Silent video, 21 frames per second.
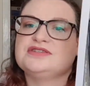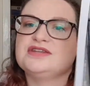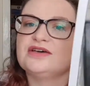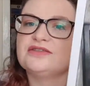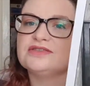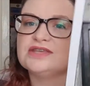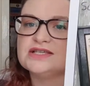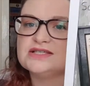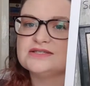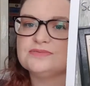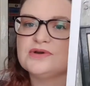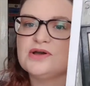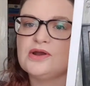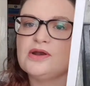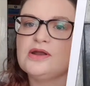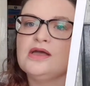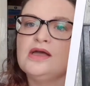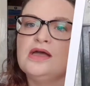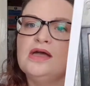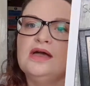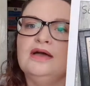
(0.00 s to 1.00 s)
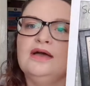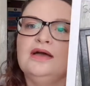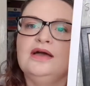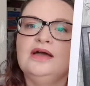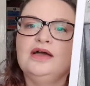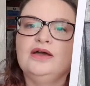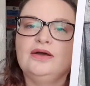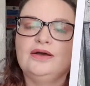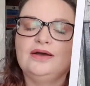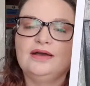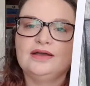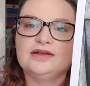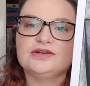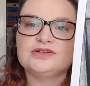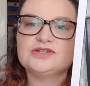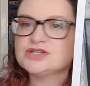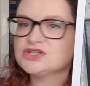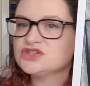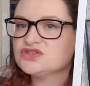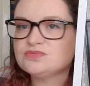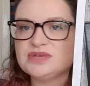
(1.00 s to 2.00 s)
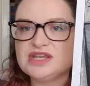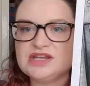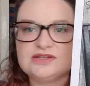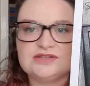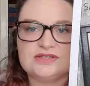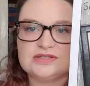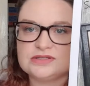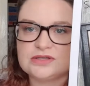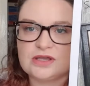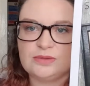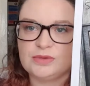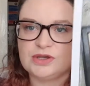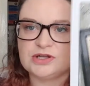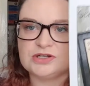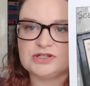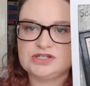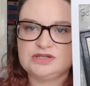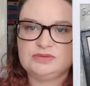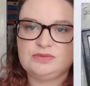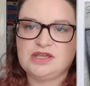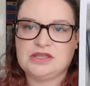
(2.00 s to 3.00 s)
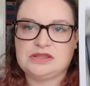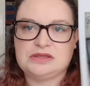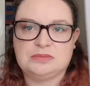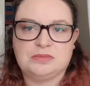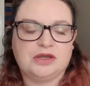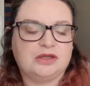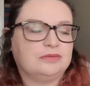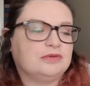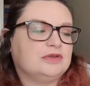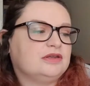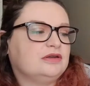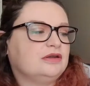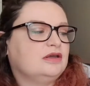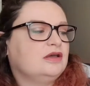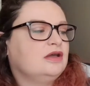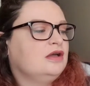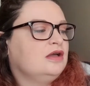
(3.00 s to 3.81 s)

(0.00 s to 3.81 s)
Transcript: Now this one just means so much to me at the moment.